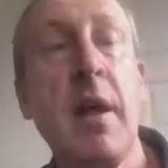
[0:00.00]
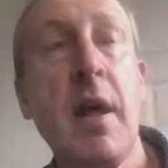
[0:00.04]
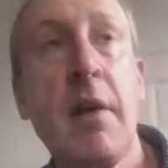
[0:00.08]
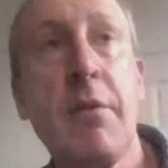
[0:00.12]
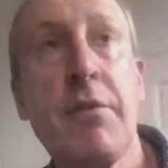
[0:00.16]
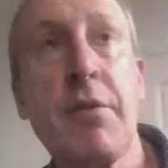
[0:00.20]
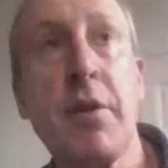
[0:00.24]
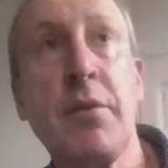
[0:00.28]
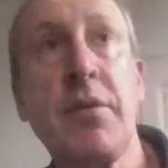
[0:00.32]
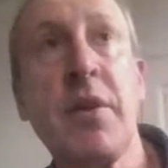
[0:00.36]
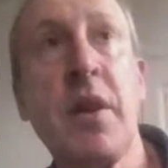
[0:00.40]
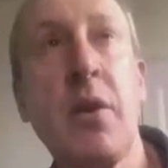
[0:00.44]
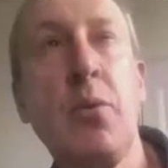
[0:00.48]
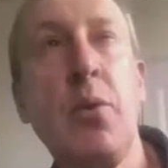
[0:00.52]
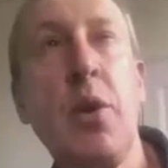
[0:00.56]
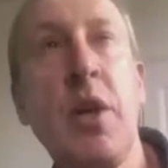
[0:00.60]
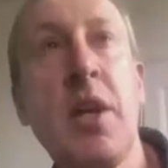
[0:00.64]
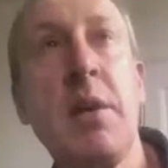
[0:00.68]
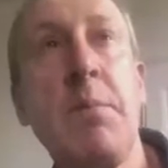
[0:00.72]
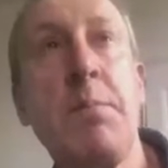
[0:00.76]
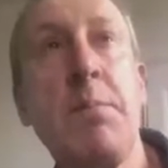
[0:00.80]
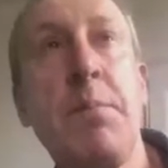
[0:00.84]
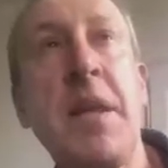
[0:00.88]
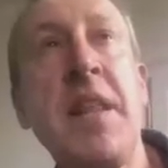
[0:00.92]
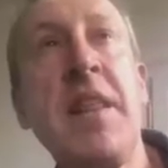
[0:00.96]
from the
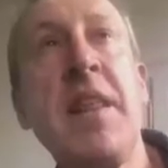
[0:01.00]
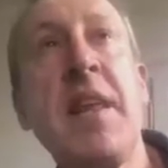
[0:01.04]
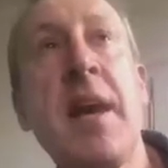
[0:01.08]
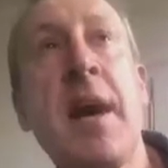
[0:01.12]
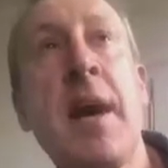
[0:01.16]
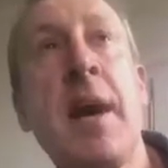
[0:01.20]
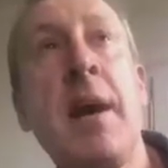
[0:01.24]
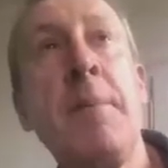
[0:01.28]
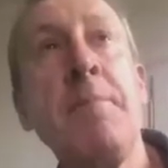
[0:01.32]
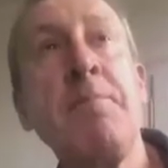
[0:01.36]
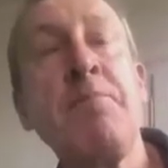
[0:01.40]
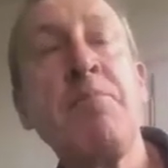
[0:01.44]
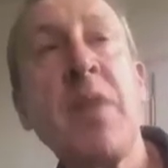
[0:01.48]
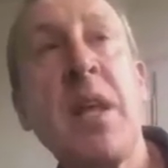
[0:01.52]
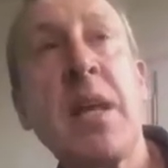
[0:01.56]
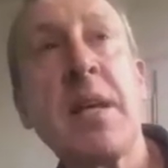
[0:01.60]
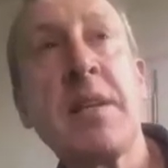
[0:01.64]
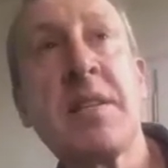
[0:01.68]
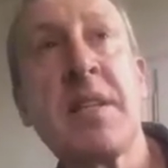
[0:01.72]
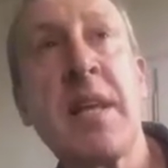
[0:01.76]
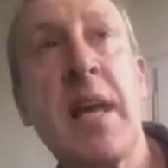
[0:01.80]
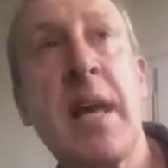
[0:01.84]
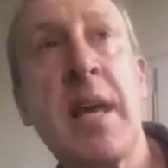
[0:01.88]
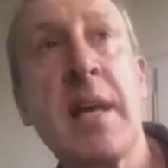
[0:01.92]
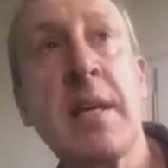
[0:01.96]
Wikipedia
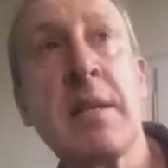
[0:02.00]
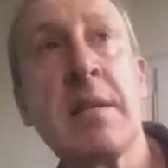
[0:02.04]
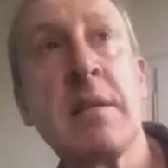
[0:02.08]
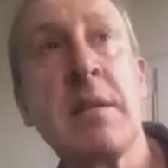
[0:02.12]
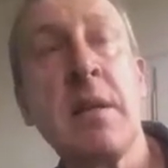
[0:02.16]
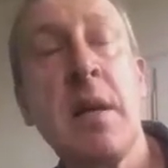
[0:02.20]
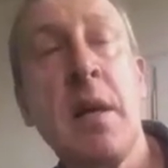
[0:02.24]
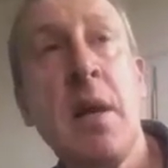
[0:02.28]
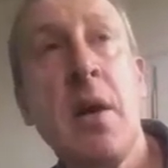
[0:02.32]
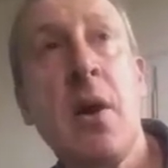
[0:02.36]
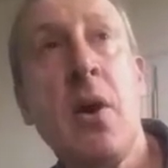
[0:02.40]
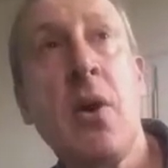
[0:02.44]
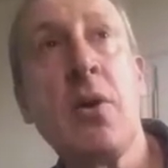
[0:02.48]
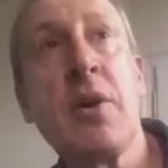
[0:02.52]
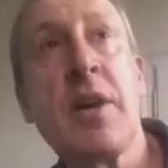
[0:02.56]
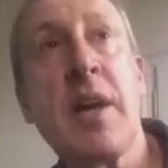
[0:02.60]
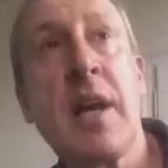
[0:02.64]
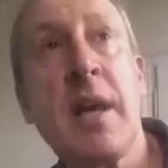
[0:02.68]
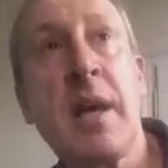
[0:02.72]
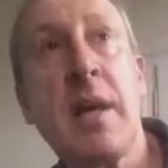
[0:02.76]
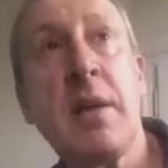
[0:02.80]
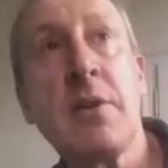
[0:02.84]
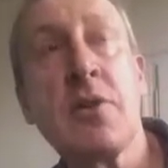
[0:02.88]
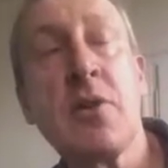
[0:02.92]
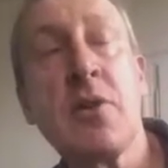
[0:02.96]
says,
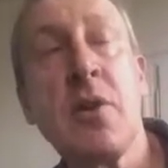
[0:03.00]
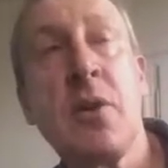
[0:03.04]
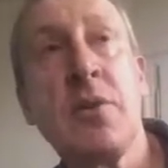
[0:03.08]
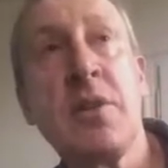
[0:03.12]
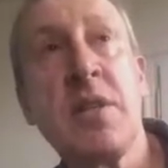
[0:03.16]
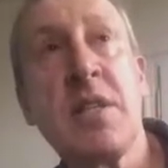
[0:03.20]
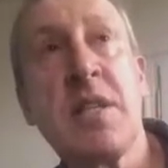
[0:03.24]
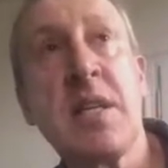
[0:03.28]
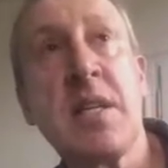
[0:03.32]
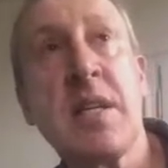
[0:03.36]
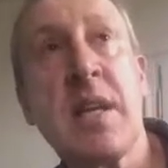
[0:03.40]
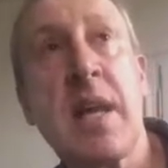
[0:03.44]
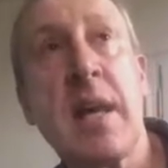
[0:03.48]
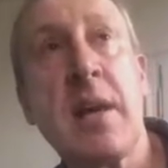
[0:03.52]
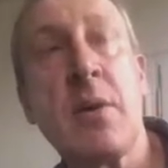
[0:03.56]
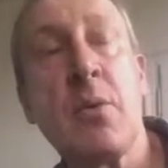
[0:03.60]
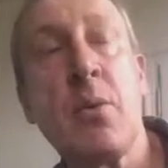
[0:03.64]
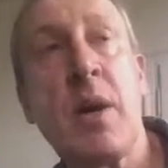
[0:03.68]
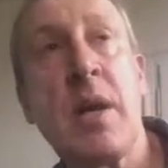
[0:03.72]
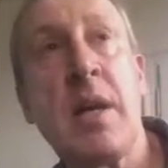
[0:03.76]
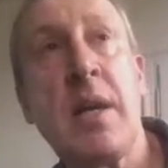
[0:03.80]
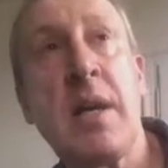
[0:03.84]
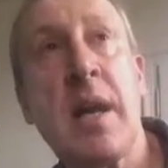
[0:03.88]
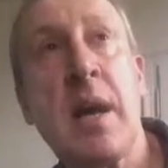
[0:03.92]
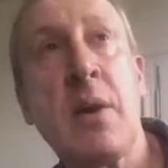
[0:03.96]
okay, so this is like
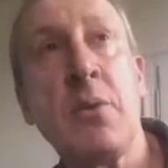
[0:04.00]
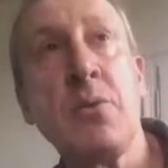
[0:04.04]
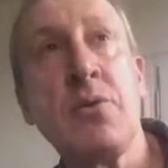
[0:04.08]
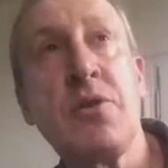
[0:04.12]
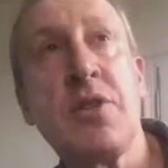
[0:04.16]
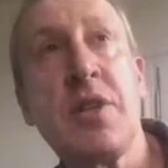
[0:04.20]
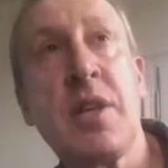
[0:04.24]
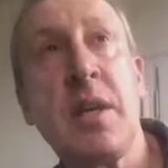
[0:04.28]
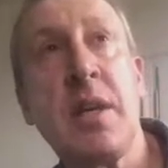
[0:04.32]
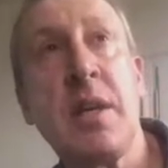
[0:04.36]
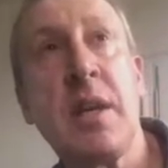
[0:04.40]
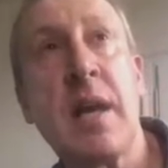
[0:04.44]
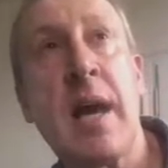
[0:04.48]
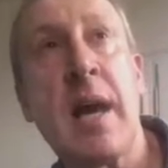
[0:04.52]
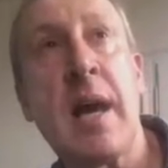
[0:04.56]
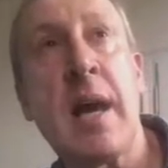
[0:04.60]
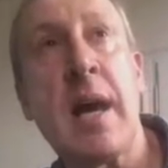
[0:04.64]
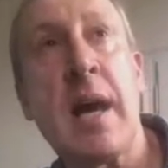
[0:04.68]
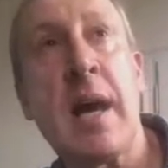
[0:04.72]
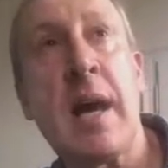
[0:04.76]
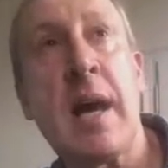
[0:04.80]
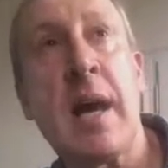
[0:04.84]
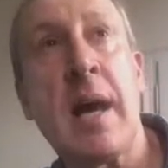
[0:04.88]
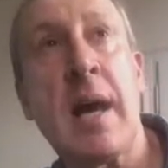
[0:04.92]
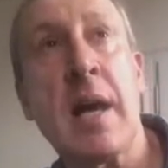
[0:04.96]
when launching
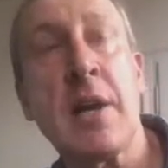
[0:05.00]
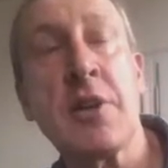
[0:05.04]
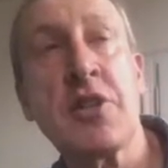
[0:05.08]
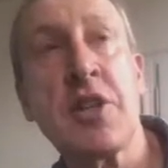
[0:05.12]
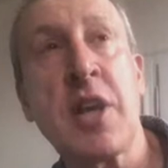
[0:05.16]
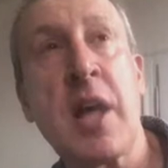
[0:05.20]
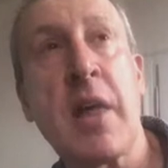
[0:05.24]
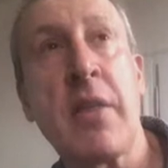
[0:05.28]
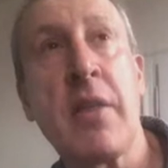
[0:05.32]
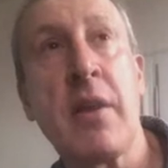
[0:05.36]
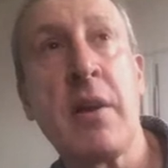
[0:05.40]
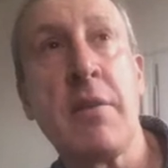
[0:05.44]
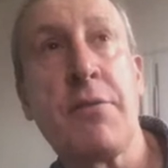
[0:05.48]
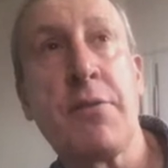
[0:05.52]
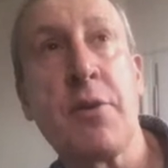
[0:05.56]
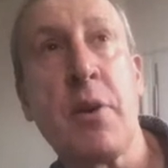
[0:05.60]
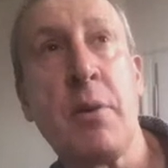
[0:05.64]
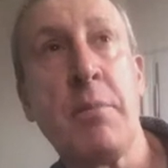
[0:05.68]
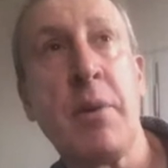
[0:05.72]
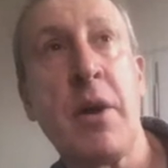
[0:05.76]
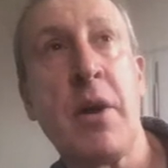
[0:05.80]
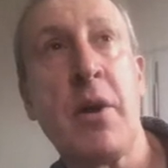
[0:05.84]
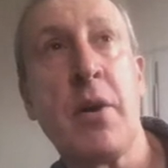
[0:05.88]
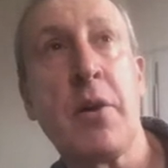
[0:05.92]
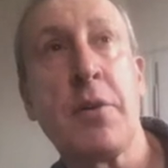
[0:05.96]
a, a, shuttle
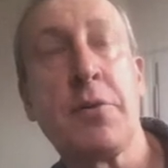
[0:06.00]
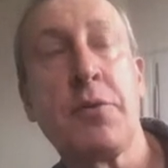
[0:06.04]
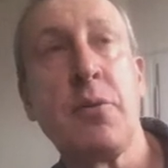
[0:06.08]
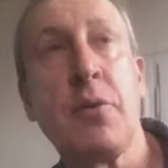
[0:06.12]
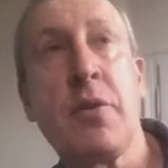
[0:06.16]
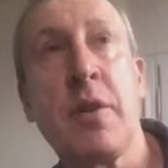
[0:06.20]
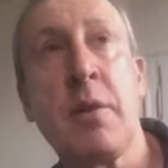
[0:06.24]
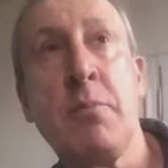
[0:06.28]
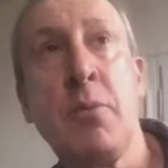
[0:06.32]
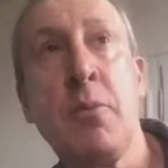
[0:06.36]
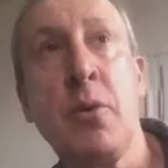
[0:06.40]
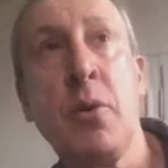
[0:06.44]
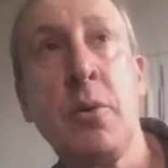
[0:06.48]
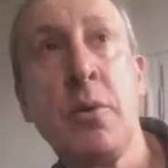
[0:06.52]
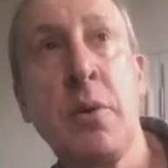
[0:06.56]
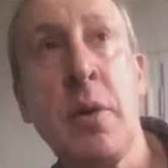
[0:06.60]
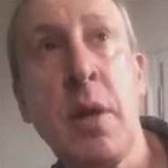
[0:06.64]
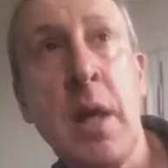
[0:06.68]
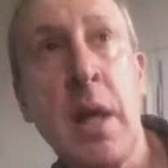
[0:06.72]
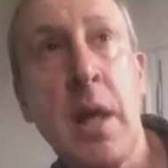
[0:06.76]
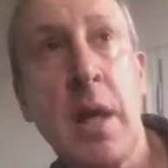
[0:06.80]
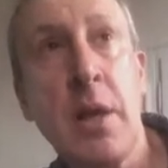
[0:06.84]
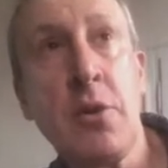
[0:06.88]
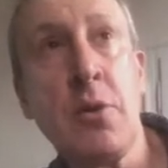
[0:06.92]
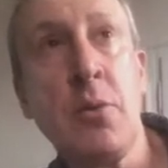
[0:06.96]
from Earth to the
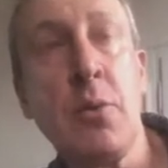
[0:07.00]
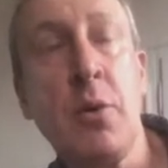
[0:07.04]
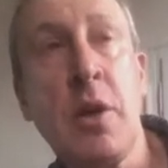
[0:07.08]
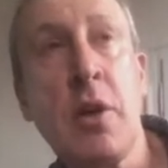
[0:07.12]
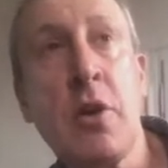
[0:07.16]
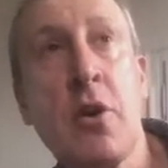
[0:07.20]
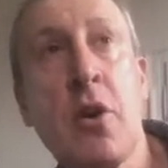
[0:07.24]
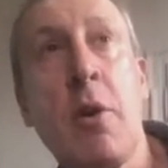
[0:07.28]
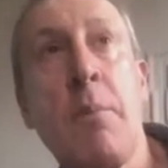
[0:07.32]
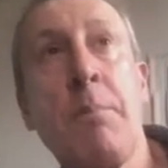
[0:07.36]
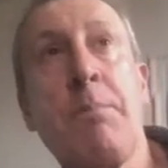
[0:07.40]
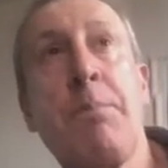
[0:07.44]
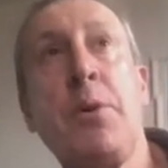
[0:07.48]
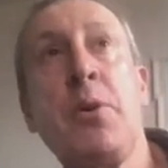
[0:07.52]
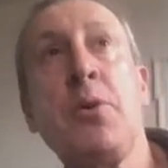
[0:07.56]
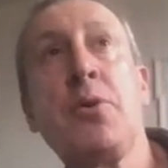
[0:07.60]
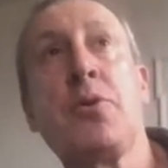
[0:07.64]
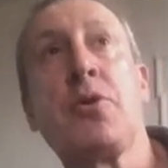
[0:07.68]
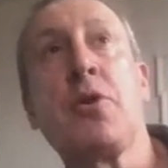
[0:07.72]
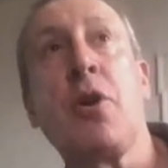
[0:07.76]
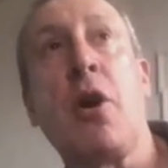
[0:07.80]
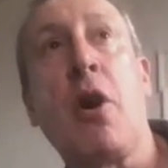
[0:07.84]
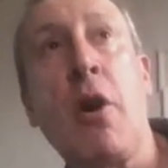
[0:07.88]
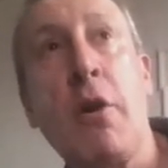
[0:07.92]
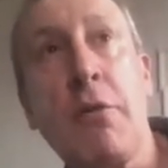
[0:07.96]
moon, you will
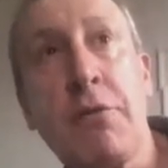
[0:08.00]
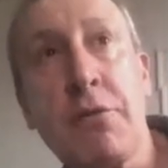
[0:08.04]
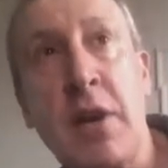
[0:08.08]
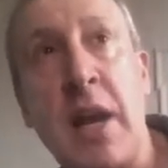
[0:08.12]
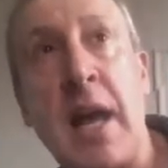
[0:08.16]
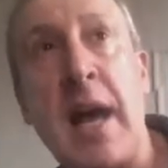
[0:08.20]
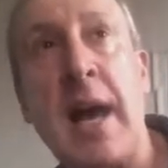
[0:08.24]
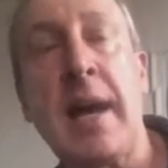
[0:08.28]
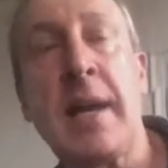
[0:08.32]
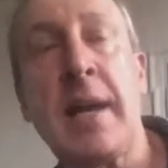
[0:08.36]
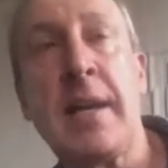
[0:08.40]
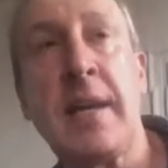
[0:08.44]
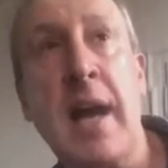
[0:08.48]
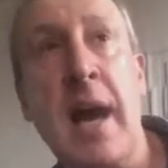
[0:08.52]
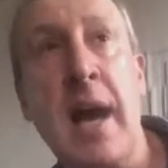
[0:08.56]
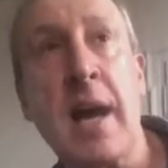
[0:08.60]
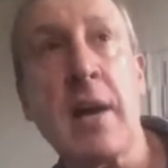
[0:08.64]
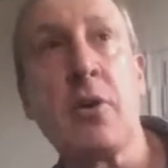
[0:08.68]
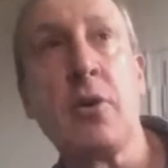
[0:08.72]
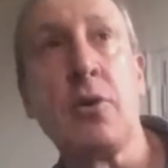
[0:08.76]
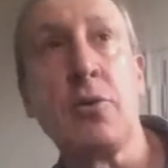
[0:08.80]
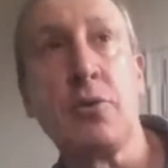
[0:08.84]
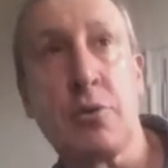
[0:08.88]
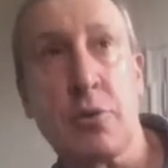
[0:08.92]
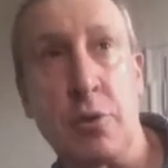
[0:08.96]
compute offline a
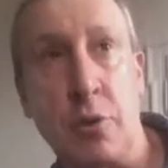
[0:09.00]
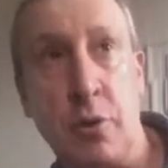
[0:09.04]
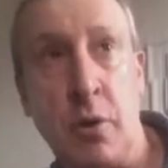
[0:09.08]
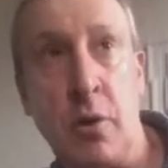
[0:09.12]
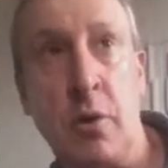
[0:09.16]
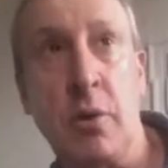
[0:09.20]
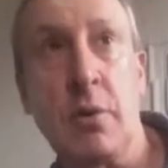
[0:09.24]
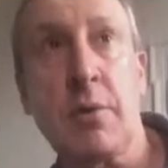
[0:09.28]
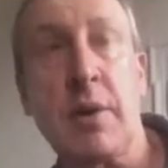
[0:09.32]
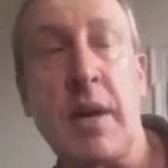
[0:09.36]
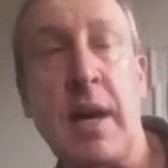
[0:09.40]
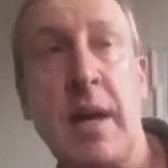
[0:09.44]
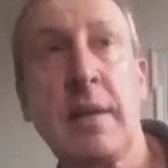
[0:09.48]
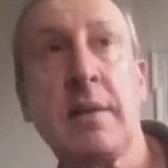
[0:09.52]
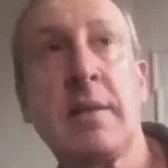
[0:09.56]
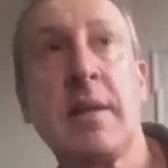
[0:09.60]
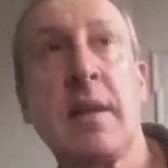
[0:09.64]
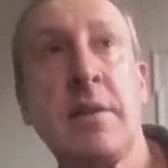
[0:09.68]
control, right?